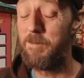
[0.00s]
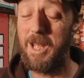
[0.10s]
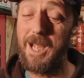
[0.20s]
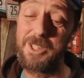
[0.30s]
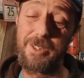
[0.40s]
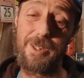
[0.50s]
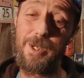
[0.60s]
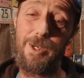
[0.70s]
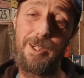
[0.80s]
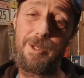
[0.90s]
I actually
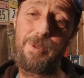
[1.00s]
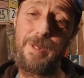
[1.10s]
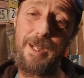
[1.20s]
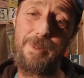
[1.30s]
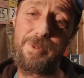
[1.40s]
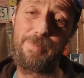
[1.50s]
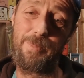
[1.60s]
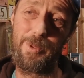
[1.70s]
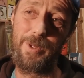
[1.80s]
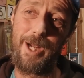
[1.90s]
thought a couple of times of
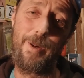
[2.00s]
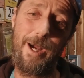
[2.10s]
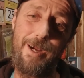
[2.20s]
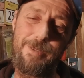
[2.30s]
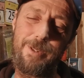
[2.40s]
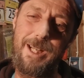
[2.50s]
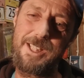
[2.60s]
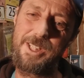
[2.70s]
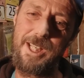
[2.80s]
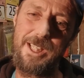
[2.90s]
pulling out after that
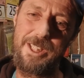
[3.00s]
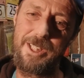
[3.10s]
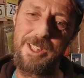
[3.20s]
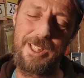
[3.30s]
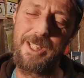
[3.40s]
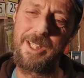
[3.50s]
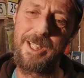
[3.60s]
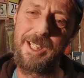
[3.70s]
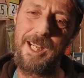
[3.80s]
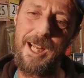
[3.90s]
stage because I didn't
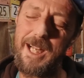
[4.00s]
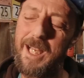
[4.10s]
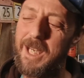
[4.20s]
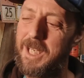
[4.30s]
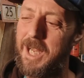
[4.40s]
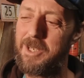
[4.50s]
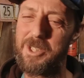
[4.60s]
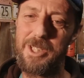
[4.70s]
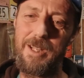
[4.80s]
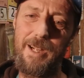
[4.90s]
think I had any
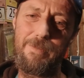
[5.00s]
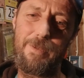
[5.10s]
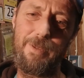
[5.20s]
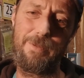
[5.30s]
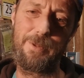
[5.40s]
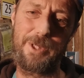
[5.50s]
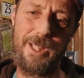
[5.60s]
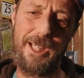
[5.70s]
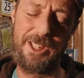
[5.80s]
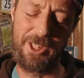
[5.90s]
energy left for the full
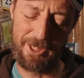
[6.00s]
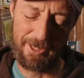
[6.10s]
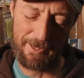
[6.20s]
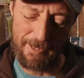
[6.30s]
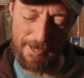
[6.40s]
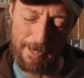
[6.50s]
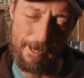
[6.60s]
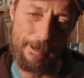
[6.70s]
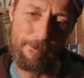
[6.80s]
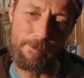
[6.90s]
stage.
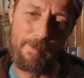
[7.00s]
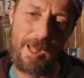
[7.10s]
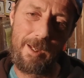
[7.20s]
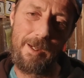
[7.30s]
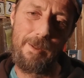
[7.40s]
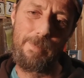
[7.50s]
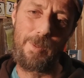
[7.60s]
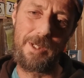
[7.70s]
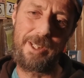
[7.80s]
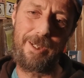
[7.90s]
But
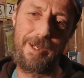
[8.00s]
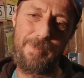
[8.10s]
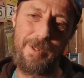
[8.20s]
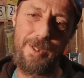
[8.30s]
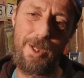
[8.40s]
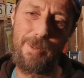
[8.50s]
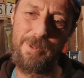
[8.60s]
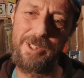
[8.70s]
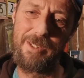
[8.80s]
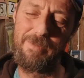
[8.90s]
once I got up to the top,
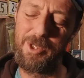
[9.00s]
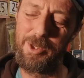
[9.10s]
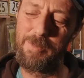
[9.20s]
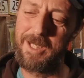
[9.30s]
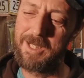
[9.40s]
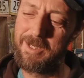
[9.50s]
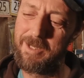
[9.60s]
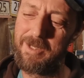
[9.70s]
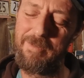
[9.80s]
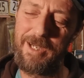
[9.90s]
seen the view back down
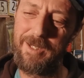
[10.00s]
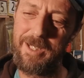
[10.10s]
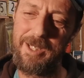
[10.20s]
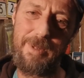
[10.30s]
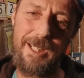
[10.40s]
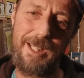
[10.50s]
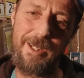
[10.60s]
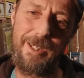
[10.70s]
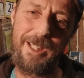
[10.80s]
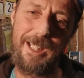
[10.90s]
into the valley and back
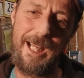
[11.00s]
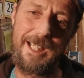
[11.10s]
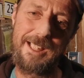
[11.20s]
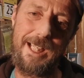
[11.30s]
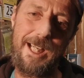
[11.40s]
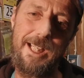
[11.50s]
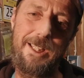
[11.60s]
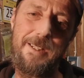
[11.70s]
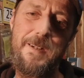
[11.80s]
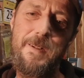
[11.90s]
down into Canazai,
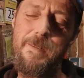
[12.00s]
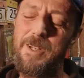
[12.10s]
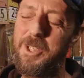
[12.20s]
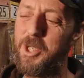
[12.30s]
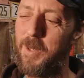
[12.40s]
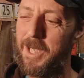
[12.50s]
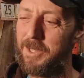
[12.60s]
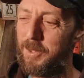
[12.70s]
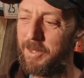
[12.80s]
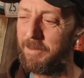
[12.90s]
knew I
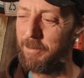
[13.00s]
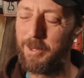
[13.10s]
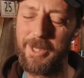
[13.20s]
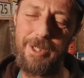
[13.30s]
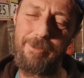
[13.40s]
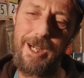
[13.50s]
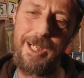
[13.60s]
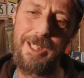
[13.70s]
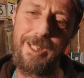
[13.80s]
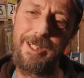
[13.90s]
had Tutti Frutti to ride.